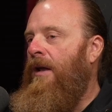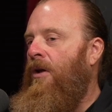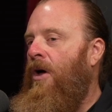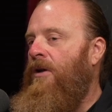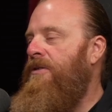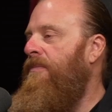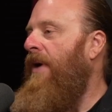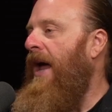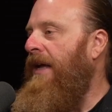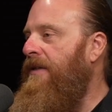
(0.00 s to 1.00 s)
lost
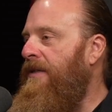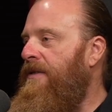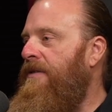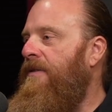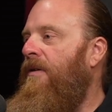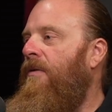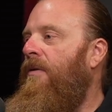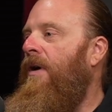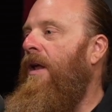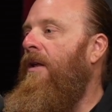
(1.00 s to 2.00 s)
practice
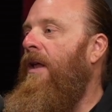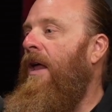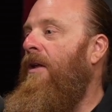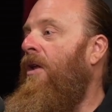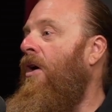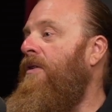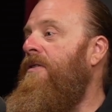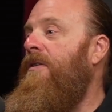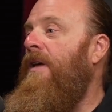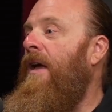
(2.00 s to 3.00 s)
or a
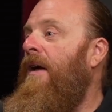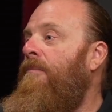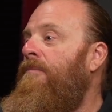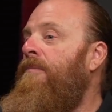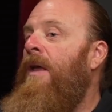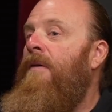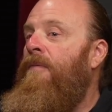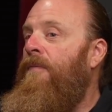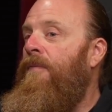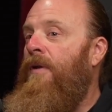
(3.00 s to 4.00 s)
lost
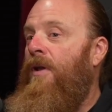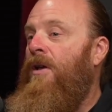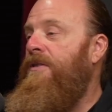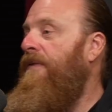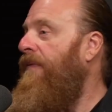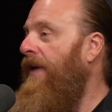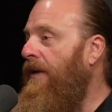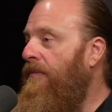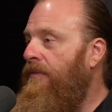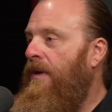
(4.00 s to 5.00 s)

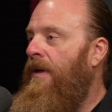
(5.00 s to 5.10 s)
philosophy.